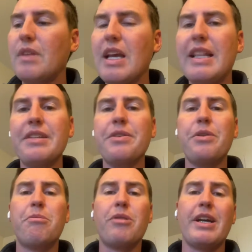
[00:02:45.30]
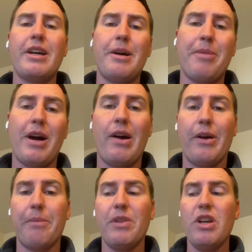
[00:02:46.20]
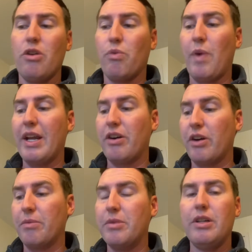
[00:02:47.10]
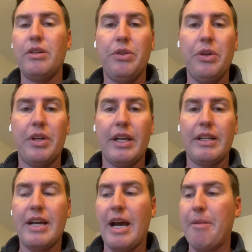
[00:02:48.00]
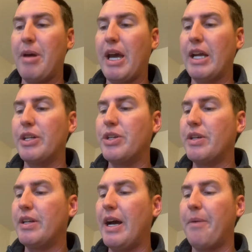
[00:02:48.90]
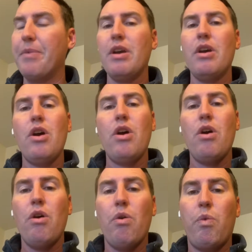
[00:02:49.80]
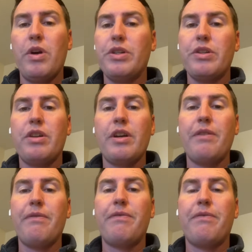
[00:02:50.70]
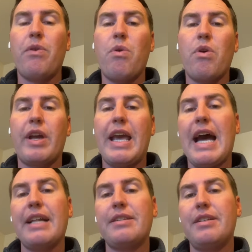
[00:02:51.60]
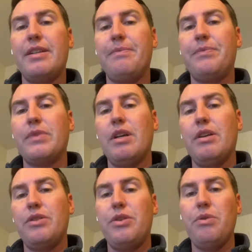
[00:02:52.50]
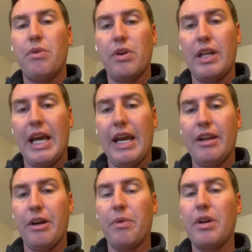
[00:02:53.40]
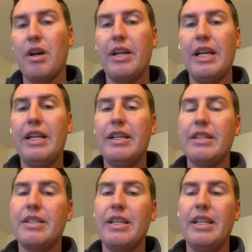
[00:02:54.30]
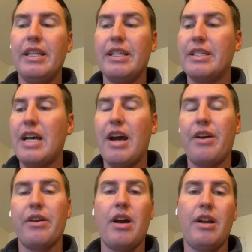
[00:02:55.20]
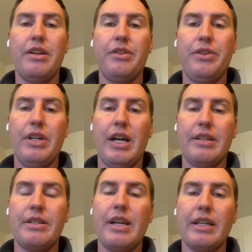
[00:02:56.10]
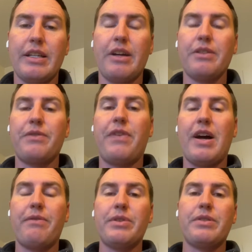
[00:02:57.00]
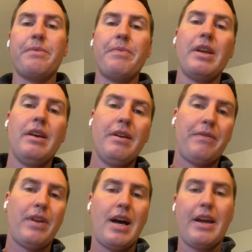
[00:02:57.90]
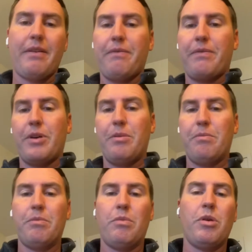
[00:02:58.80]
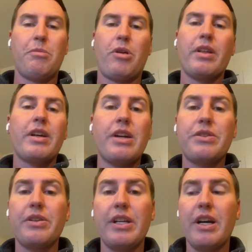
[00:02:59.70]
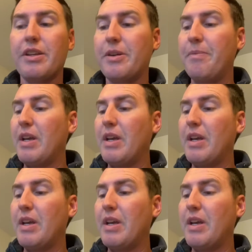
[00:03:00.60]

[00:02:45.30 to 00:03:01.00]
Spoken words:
and that's going to bring up our radar looking type page. Now, we're just looking for Gadsden to Orlando. We're not needing to see the entire continental United States. Now, if I was flying from one part of the country to the other,